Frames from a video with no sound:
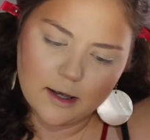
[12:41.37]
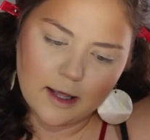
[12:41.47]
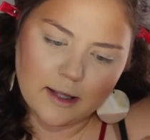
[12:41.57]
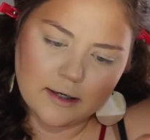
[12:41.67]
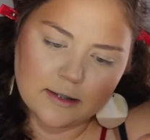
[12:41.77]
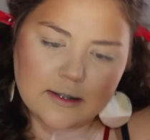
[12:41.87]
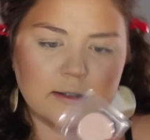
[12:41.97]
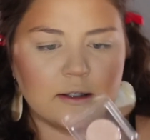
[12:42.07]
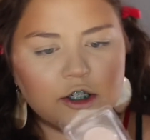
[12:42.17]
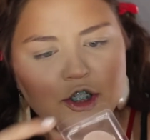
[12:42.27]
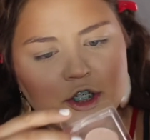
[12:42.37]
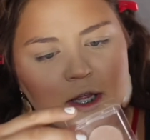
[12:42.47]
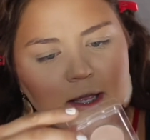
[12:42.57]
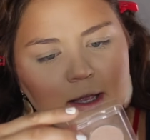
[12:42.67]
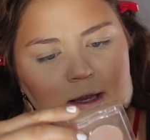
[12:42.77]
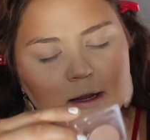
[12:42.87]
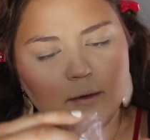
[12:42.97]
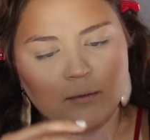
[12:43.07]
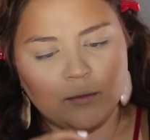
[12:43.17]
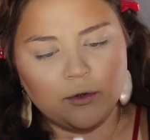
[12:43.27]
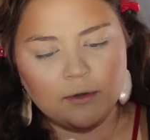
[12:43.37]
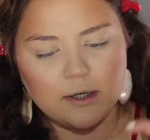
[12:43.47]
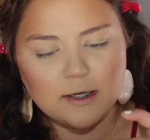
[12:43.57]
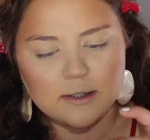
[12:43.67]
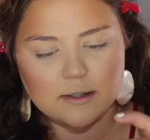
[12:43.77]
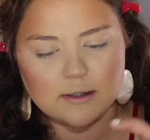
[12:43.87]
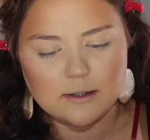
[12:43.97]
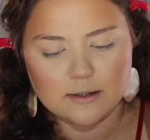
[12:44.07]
And it's in the shade Moondust.